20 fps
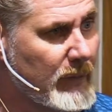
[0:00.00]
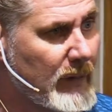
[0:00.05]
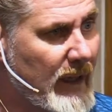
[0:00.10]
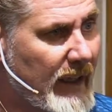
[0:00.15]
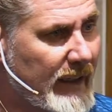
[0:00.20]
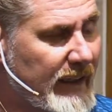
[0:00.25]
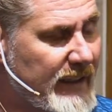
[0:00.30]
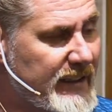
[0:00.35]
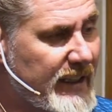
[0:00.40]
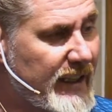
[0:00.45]

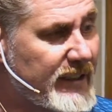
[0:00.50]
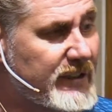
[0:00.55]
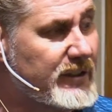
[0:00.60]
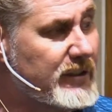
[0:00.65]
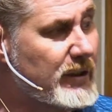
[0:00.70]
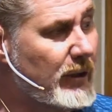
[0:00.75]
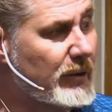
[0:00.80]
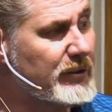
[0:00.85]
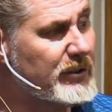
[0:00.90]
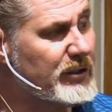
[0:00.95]
And he says,
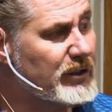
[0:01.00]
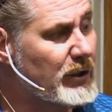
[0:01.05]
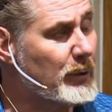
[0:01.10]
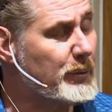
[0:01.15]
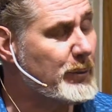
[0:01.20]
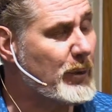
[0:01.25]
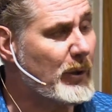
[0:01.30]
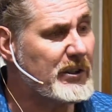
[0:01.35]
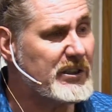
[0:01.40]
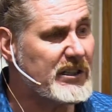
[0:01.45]
don't show
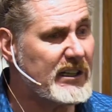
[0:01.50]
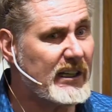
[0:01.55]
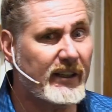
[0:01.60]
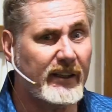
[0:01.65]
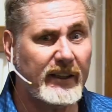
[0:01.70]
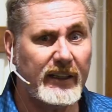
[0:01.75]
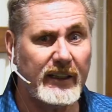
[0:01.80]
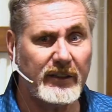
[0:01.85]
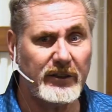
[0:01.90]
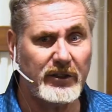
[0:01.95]

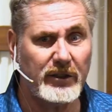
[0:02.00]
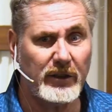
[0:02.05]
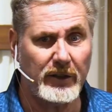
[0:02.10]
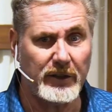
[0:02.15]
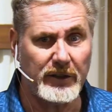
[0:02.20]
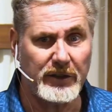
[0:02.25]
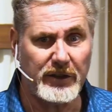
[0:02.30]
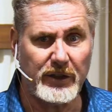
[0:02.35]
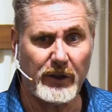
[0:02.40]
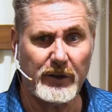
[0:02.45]
partiality in
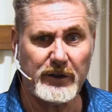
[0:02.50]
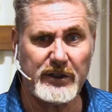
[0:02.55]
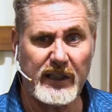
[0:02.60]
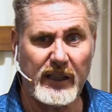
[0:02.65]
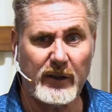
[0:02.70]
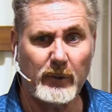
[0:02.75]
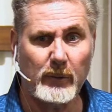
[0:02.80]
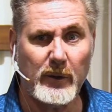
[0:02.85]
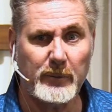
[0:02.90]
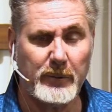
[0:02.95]
church. Don't say
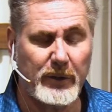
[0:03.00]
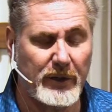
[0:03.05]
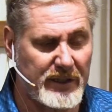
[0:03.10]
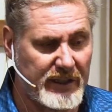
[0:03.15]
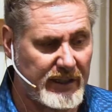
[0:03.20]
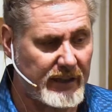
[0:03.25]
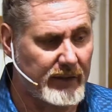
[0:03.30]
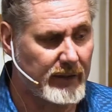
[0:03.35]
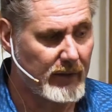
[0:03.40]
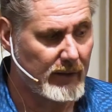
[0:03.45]
to one
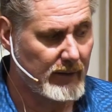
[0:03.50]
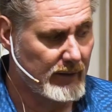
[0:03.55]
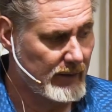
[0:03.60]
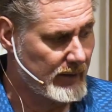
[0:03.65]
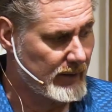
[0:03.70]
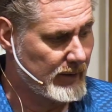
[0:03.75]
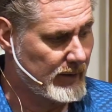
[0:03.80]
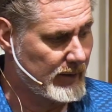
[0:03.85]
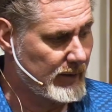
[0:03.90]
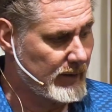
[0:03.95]
person,
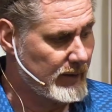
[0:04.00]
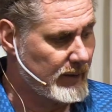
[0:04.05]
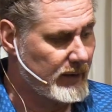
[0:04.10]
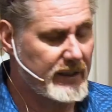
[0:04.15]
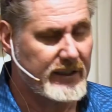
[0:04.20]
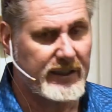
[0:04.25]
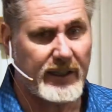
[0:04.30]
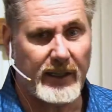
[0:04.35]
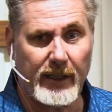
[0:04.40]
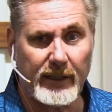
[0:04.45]

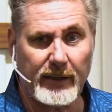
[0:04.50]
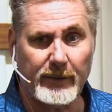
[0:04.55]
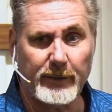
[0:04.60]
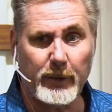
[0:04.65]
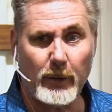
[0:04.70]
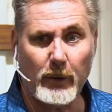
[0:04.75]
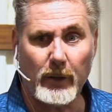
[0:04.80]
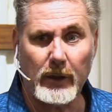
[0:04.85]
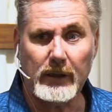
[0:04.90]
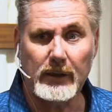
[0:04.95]
sit on the
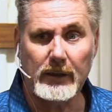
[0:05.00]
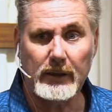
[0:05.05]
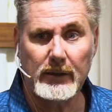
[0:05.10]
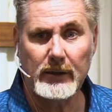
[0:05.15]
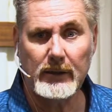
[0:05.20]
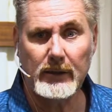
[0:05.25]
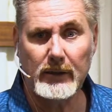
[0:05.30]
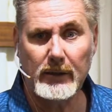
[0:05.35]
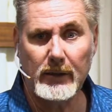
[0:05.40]
floor,